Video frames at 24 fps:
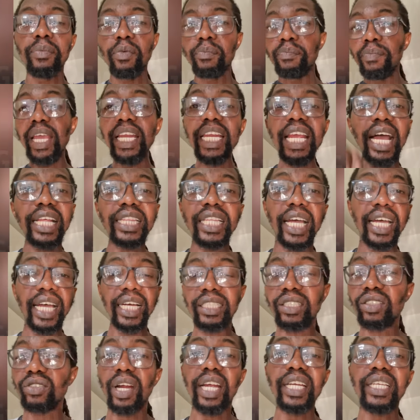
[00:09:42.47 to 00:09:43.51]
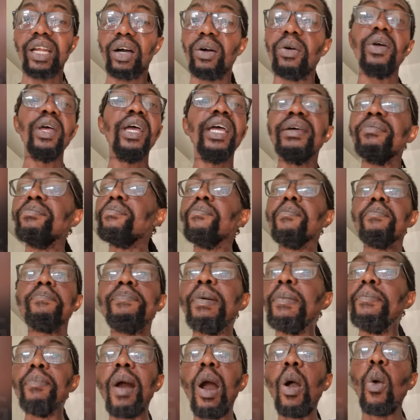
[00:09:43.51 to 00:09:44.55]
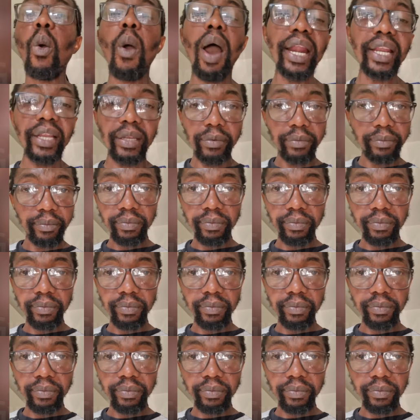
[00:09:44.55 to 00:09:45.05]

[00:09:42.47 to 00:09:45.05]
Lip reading: many other countries right now, no